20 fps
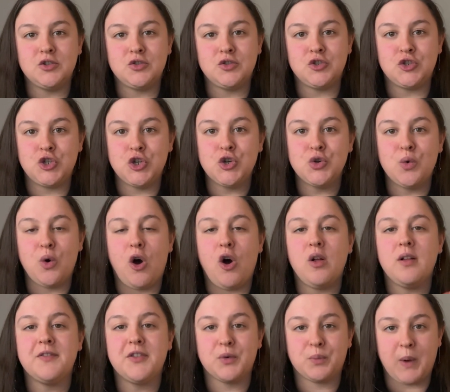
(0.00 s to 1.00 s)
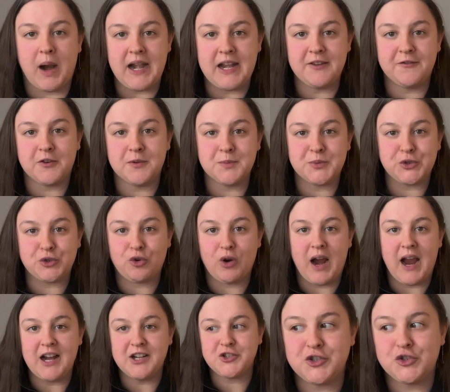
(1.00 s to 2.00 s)
do all of the writing from
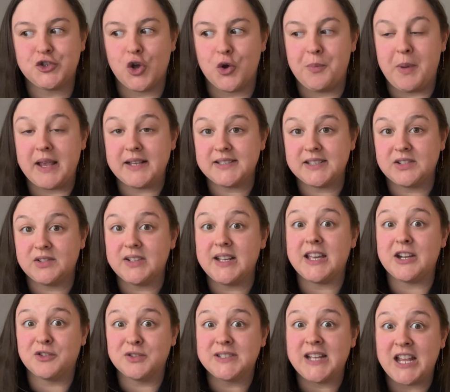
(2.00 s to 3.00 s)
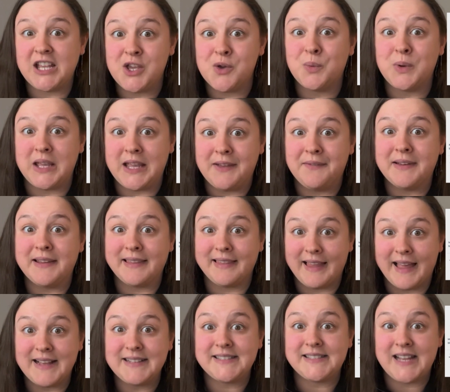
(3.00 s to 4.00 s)
scratch. So basically it'll take you even
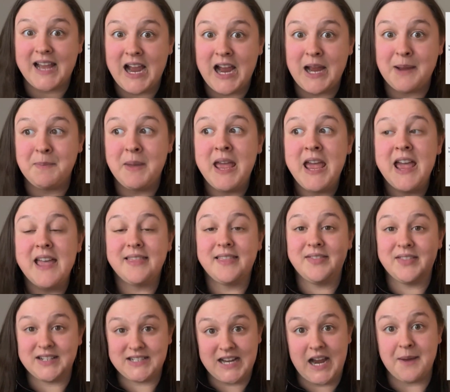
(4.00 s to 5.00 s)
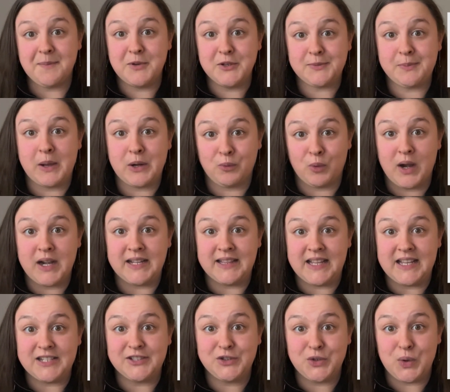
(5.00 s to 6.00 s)
less time than the time you spent writing
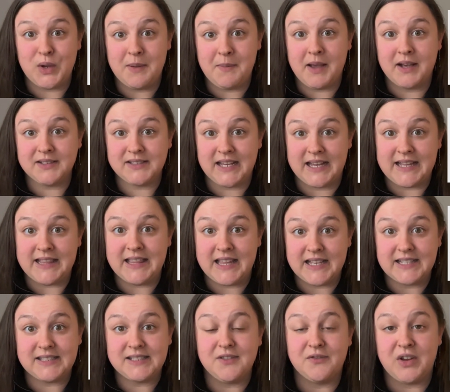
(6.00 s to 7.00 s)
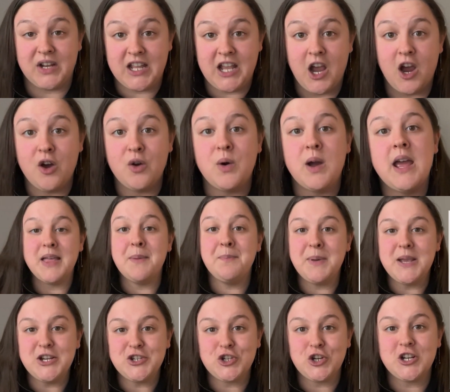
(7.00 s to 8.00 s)
these 2 emails in this video. Then
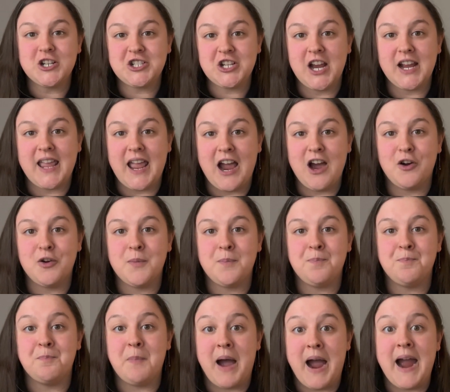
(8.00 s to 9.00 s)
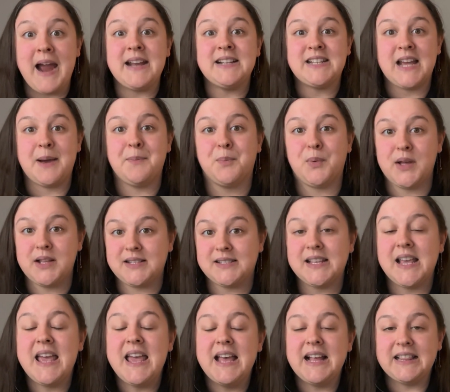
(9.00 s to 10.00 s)
be sure to check out my templates
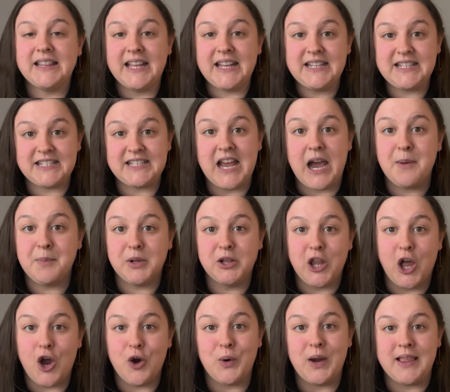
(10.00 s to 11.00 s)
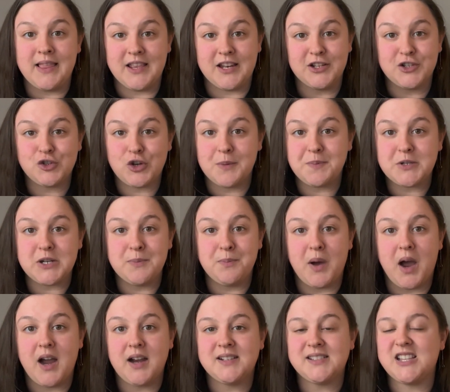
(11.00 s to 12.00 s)
linked down below in the description
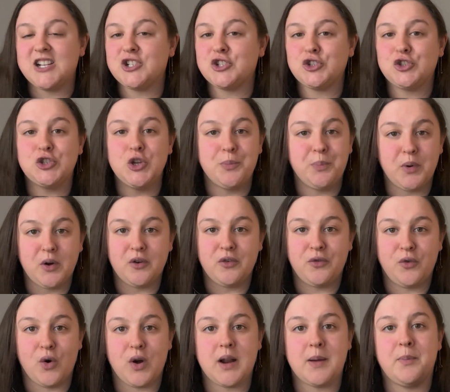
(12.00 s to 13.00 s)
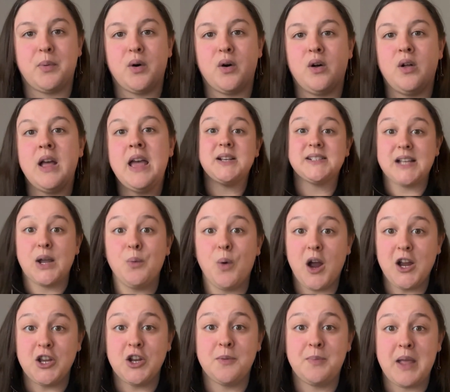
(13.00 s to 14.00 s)
box. They're super affordable because I
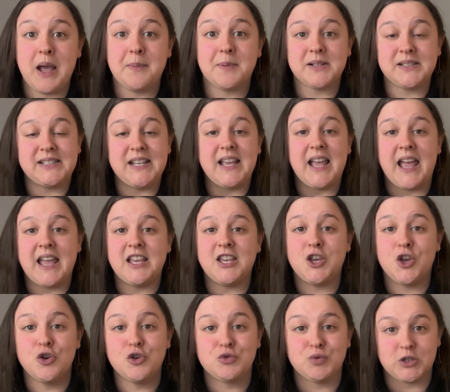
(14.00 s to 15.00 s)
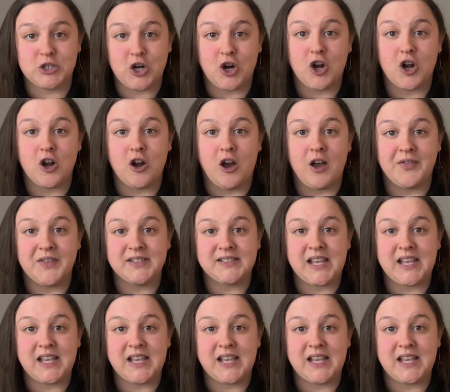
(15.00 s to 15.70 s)
want you to be able to see a huge return on this